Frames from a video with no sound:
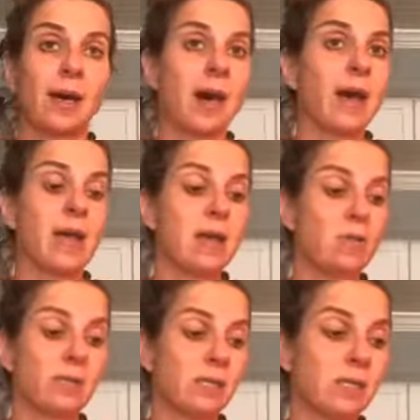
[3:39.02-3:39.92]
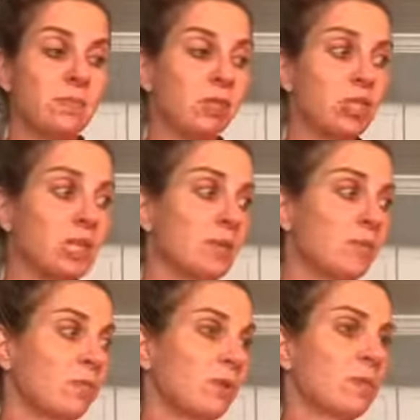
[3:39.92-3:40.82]
I was in my
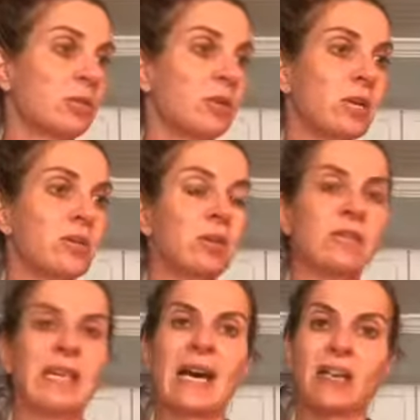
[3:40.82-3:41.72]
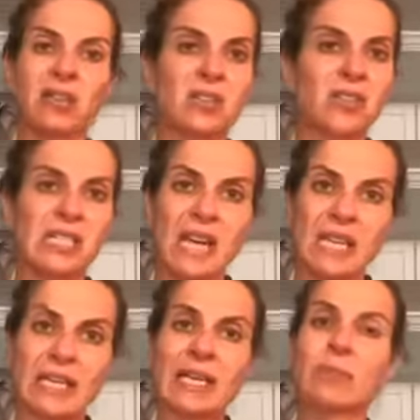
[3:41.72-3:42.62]
gym with my trainer and I was like, I don't
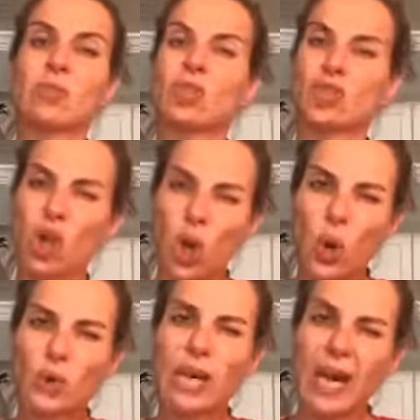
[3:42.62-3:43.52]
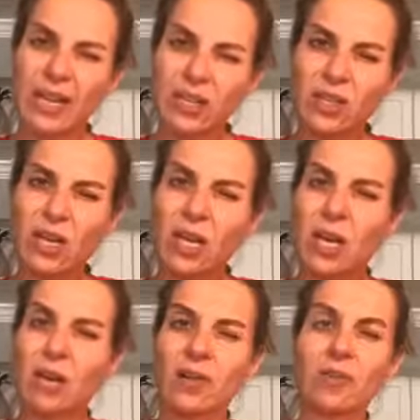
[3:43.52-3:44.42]
understand. Like, I'm so tired
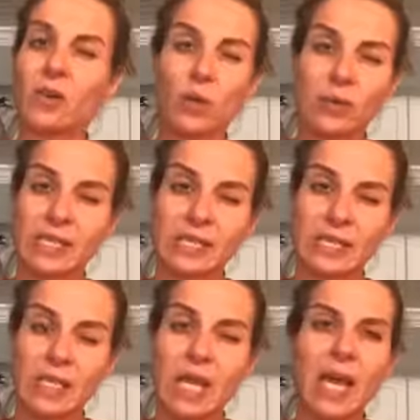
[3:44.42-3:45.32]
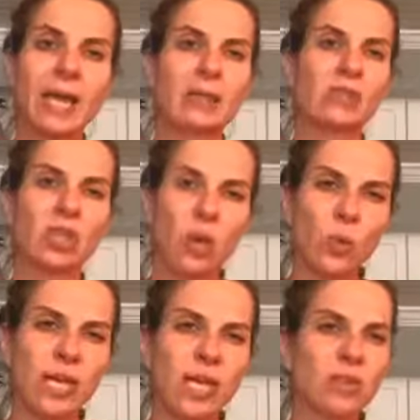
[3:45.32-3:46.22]
for no reason. And I'm so
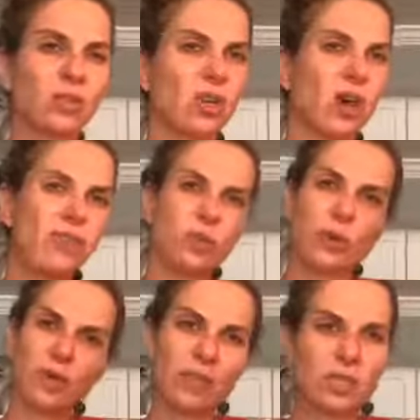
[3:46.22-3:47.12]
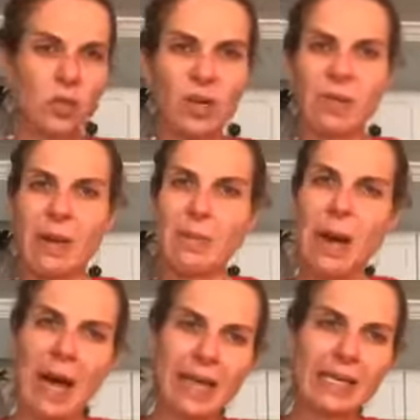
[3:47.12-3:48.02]
weak and there's all these weird things going on in my
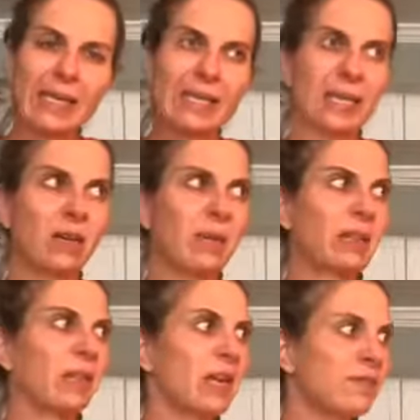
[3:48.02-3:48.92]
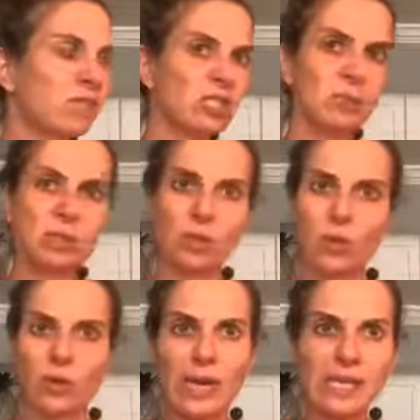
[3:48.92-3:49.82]
body and like all my life has just been so
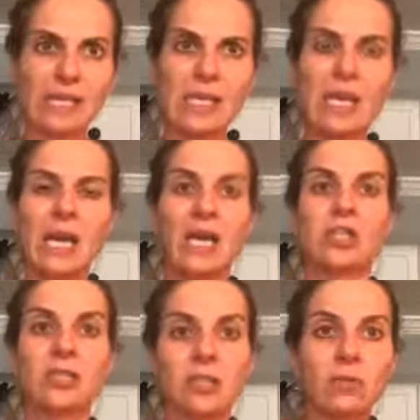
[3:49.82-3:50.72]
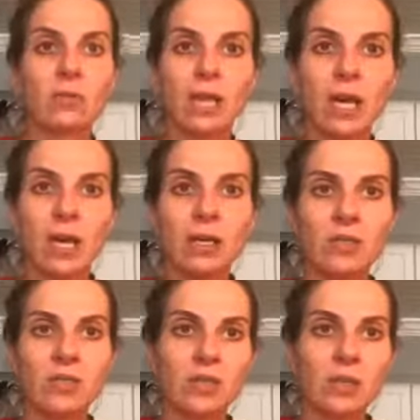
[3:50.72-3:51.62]
crazy. She's like, well, yeah.
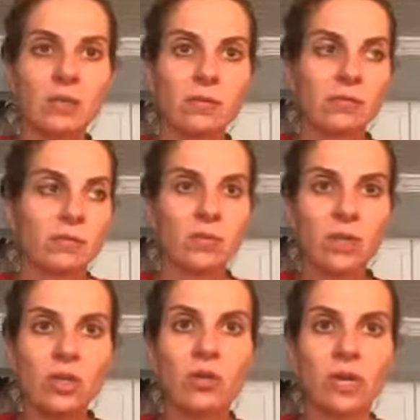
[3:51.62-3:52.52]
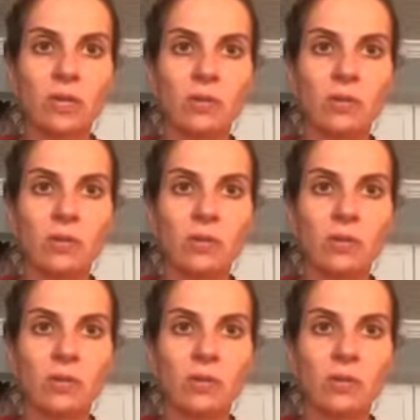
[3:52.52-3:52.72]
She's like, Mercury.